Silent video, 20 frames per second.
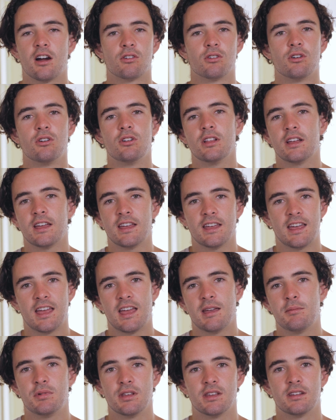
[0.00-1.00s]
are all
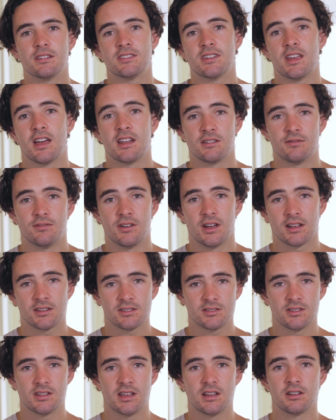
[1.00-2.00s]
ambient sound
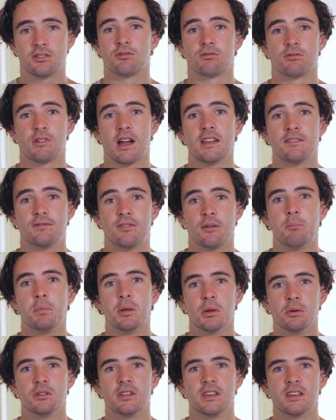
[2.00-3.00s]
effects, so they're great for
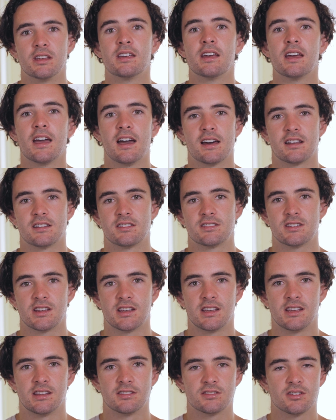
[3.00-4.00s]
building out a
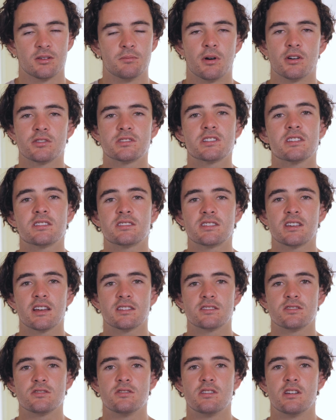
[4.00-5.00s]
scene. So most of the
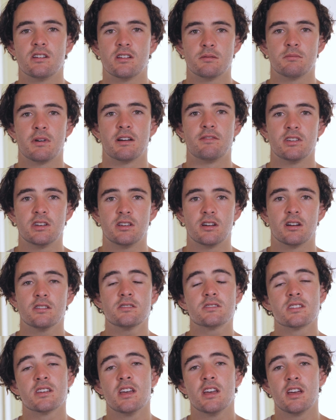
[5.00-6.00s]
sounds that you hear in my
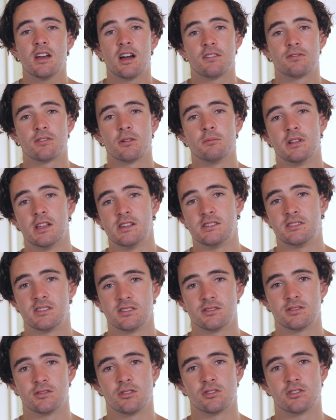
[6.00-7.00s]
videos are from
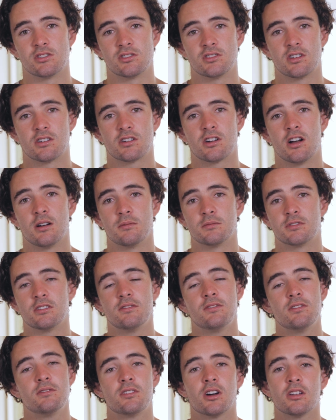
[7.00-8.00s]
lensdistortions.com. So
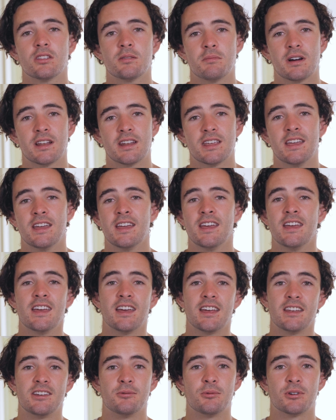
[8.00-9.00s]
if you've got the money
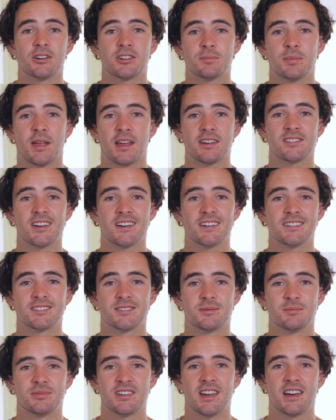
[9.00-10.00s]
and you want to splash out on
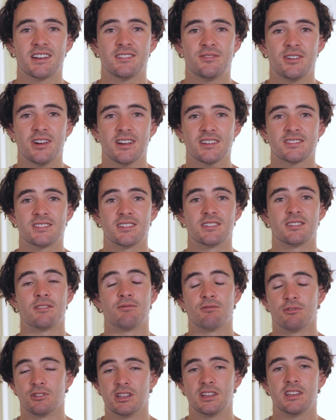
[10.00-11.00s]
some sound effects that are
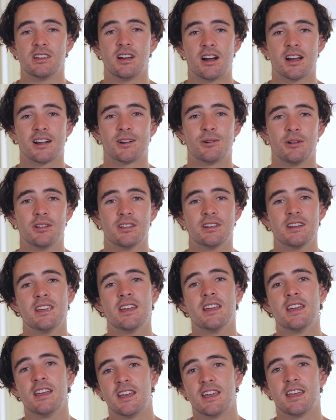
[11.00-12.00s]
really high
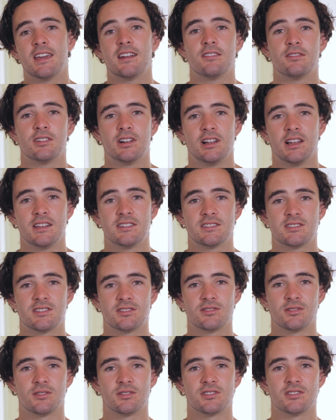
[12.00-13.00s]
quality, head over to
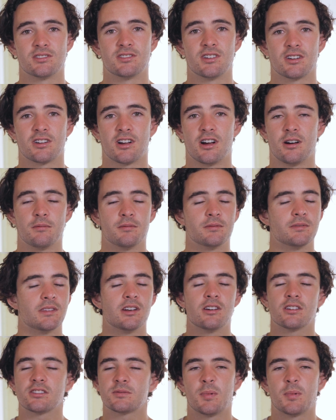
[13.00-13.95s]
lensdistortions.com. They're not